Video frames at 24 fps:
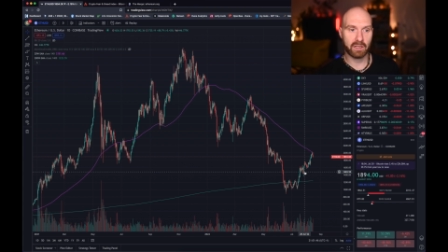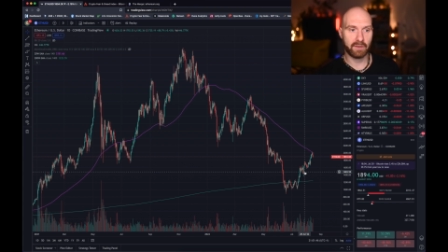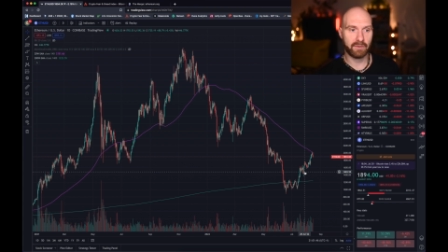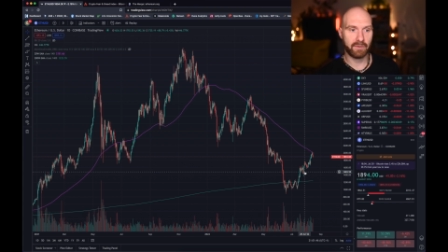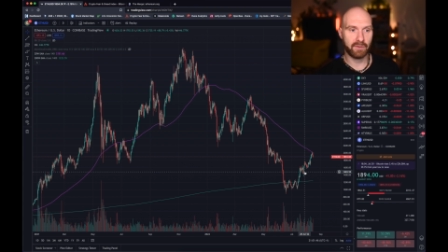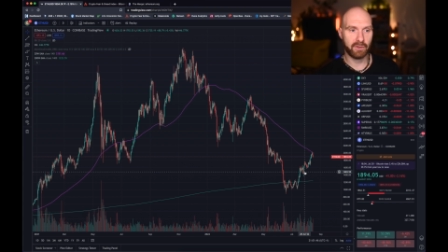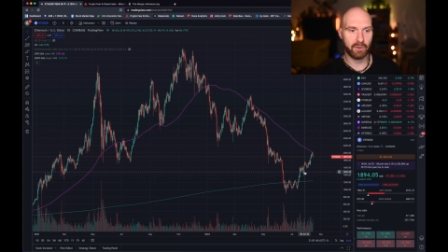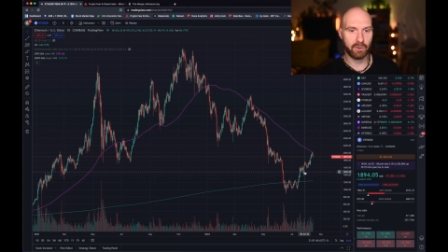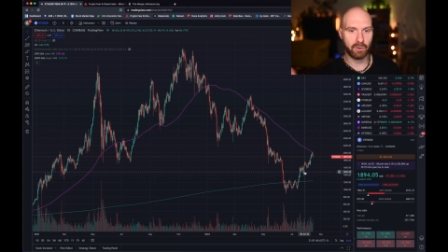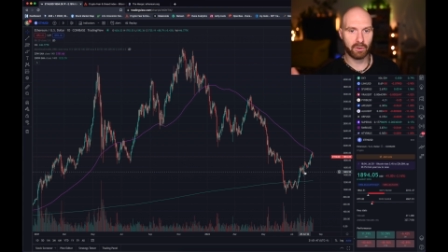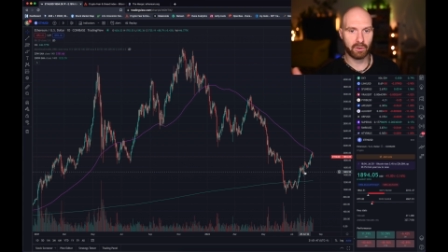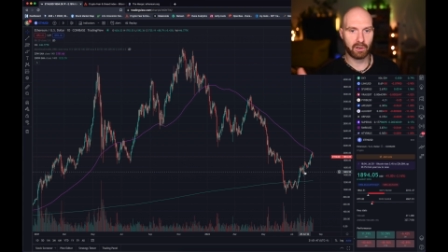if
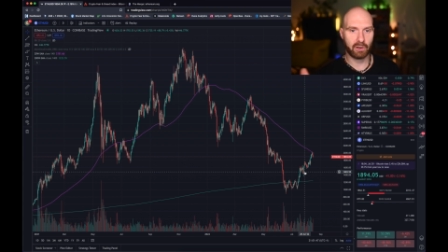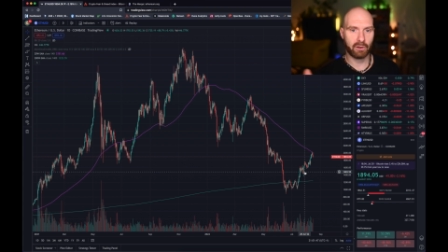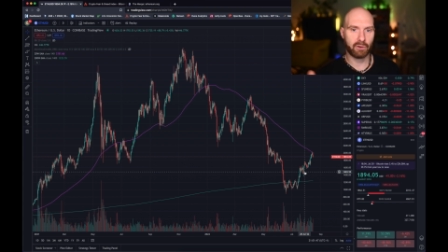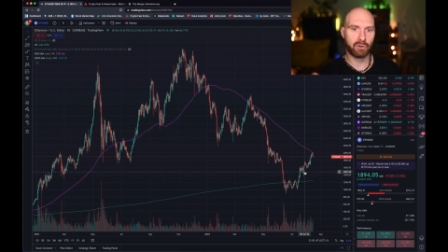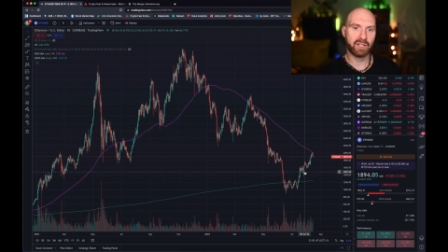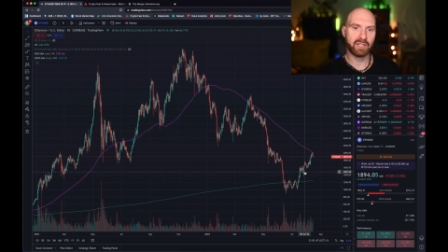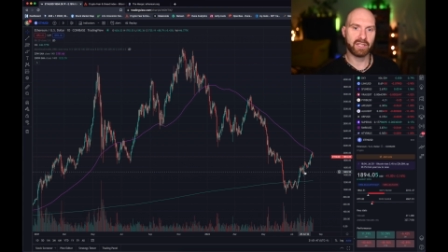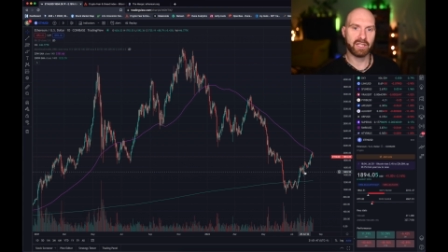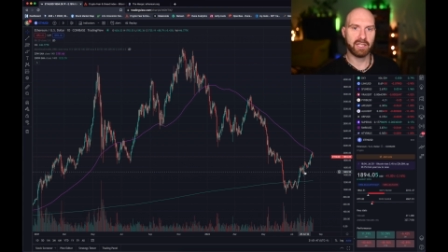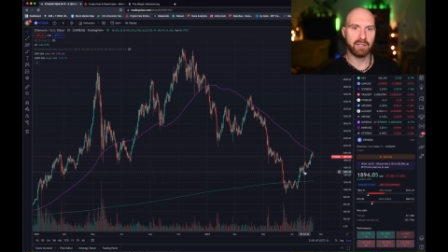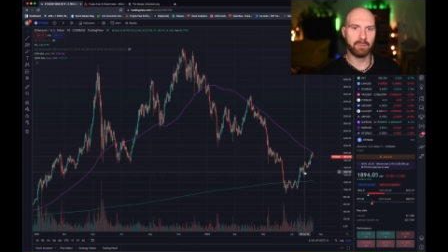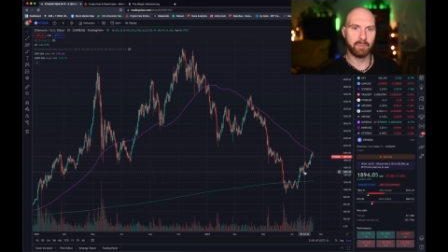you're
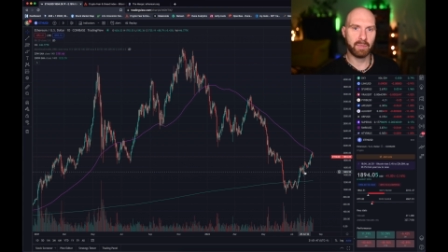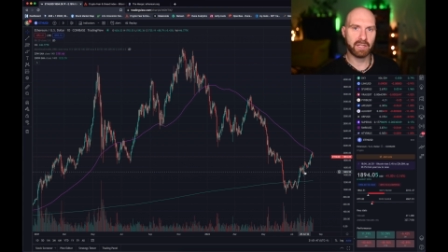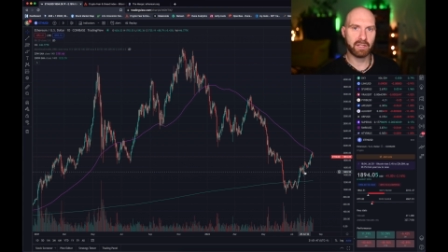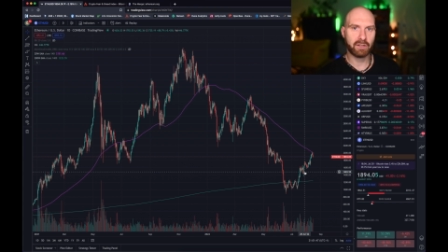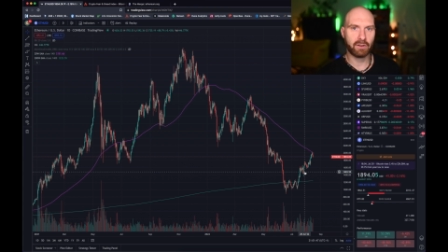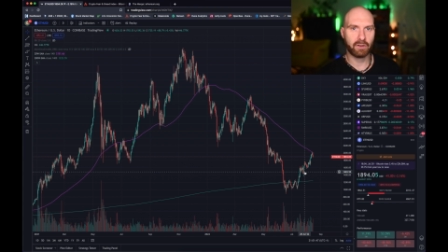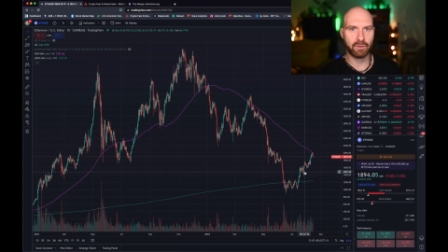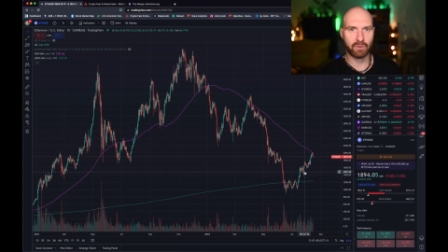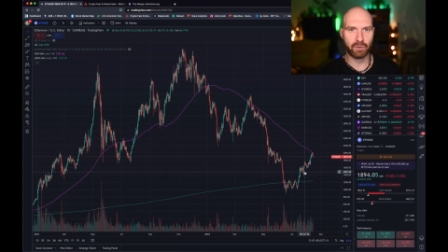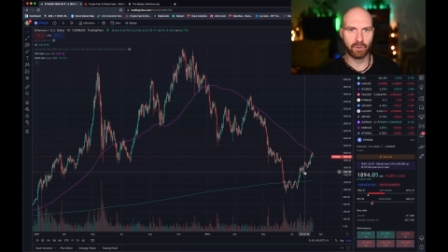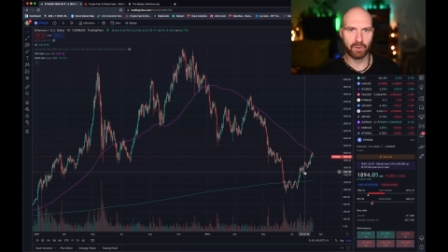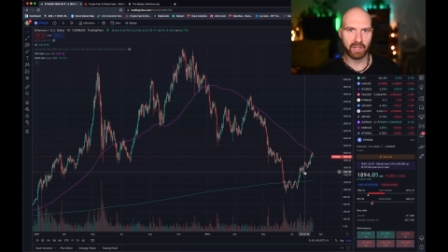already in
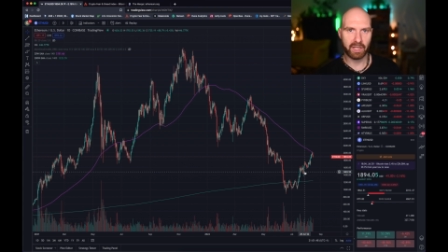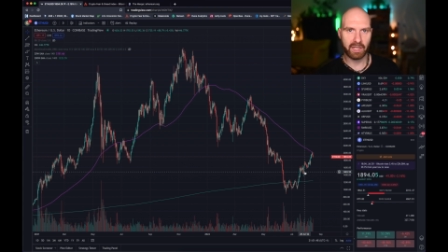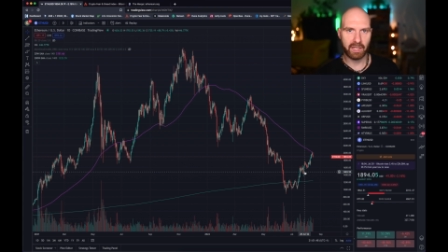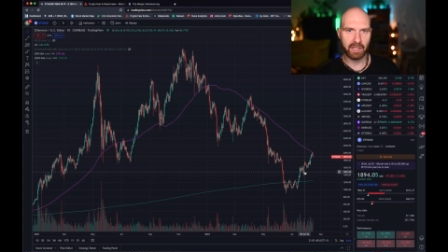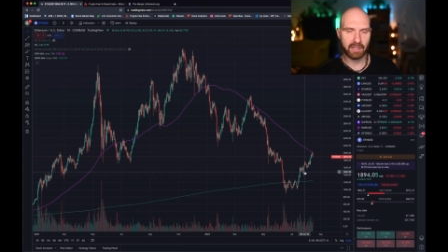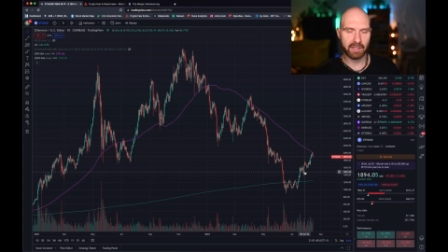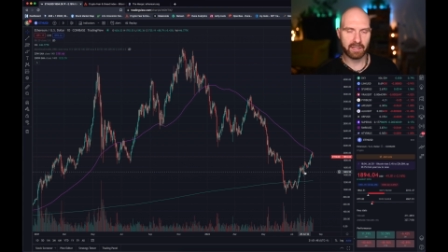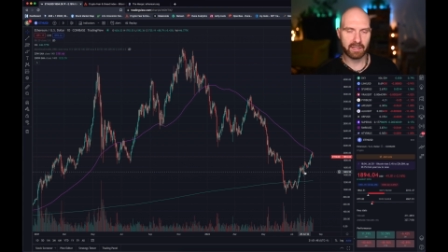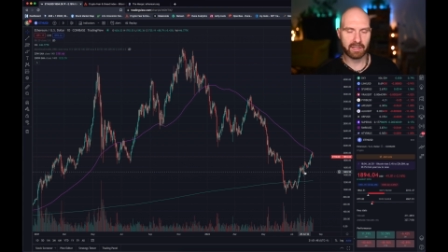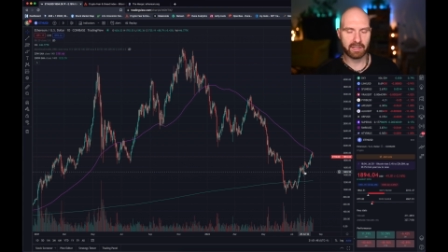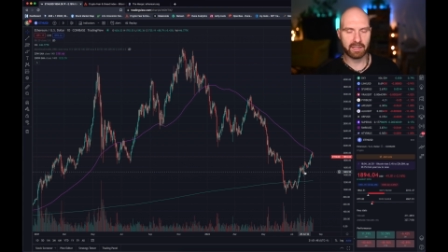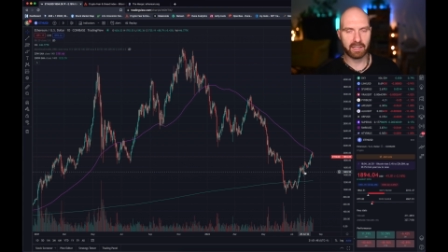Bitcoin or ETH,